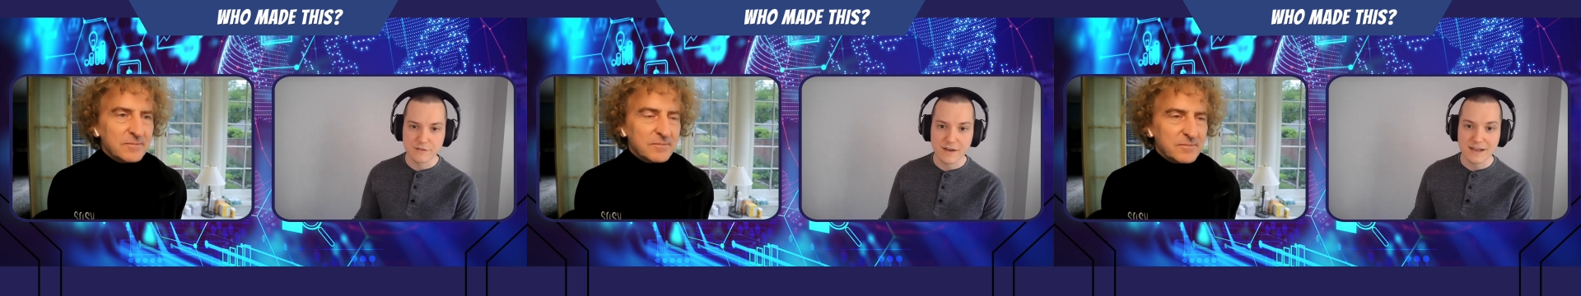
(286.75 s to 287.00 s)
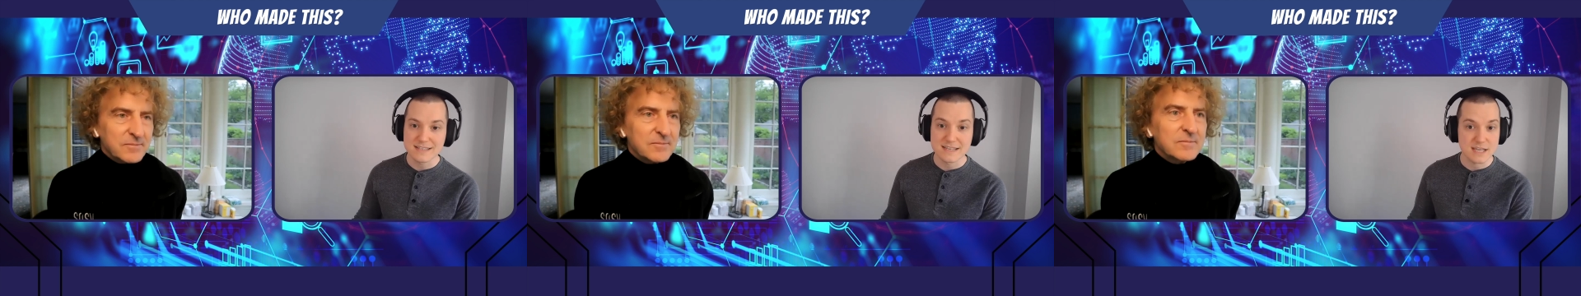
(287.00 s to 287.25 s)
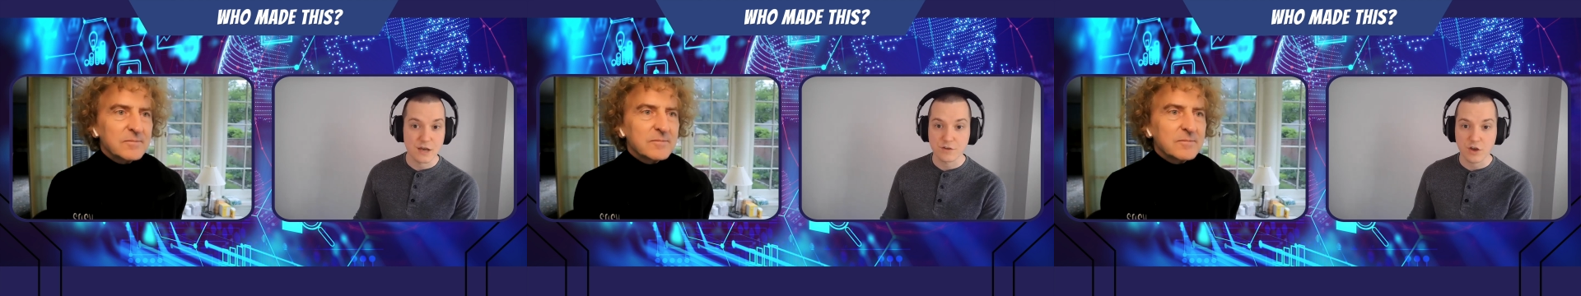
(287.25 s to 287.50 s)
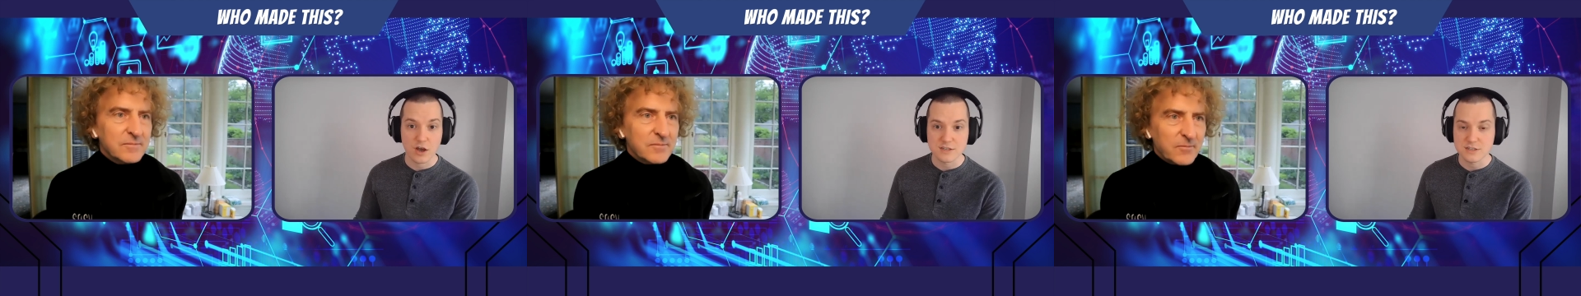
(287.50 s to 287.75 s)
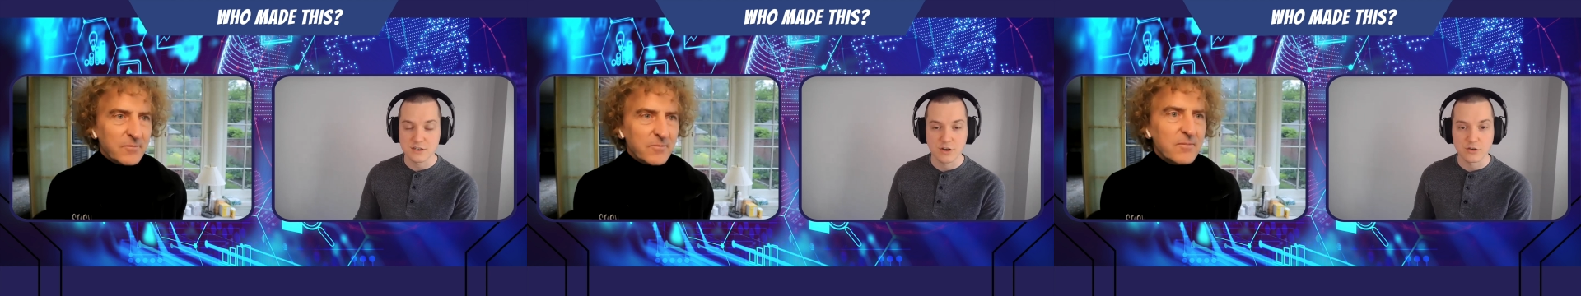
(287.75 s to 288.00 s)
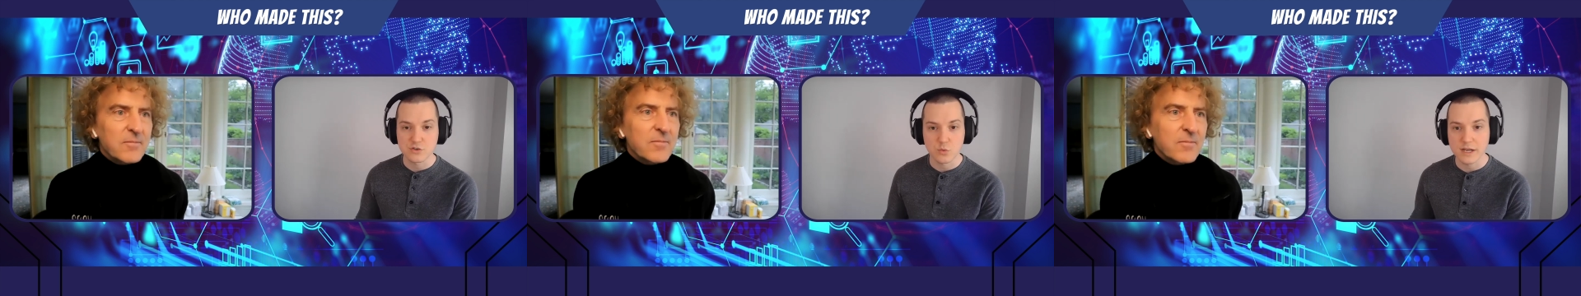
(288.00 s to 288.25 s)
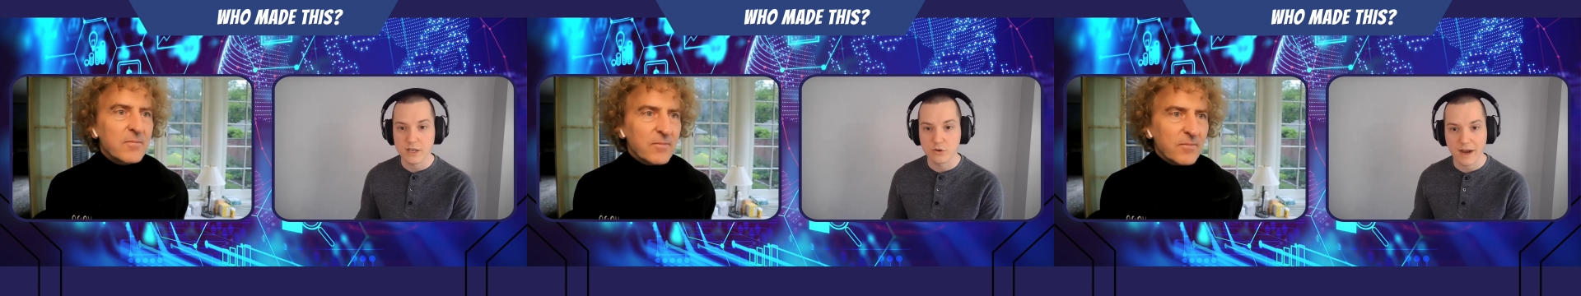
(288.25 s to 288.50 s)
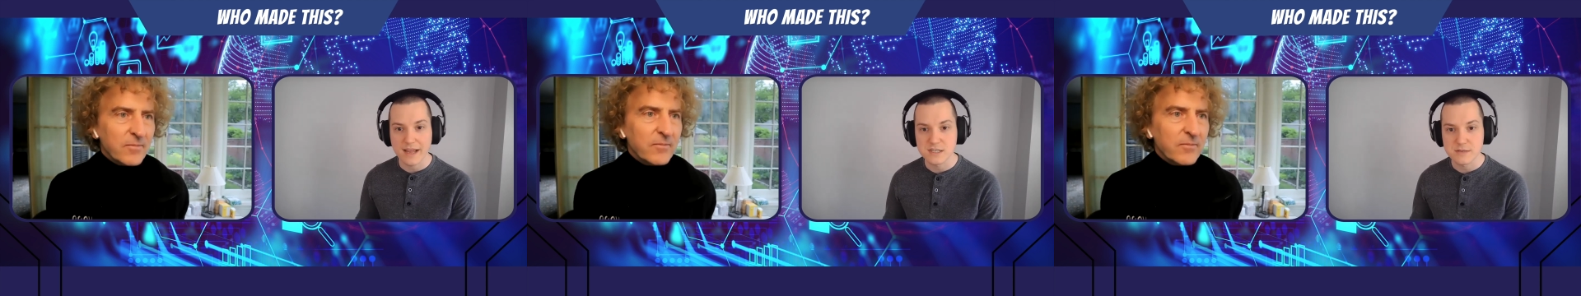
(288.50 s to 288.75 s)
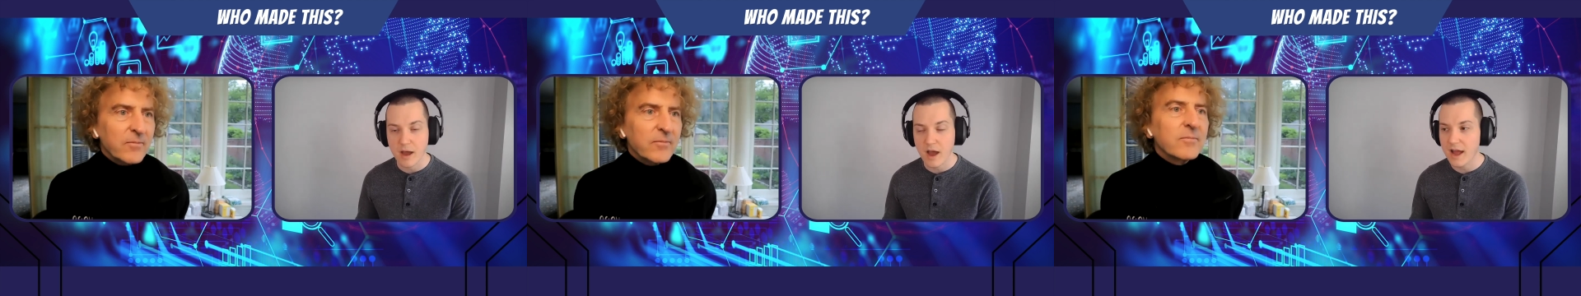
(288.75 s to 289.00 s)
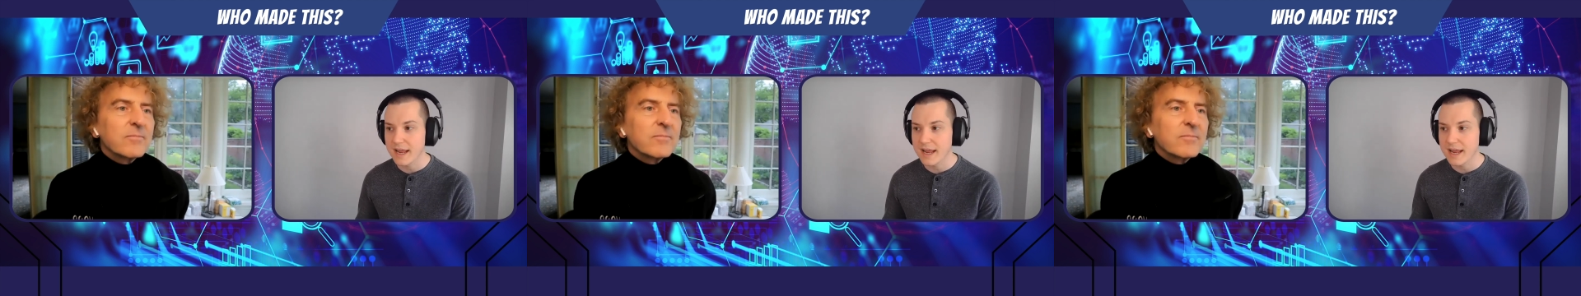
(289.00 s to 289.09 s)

Speaker 1: device itself costs 20 grand to buy,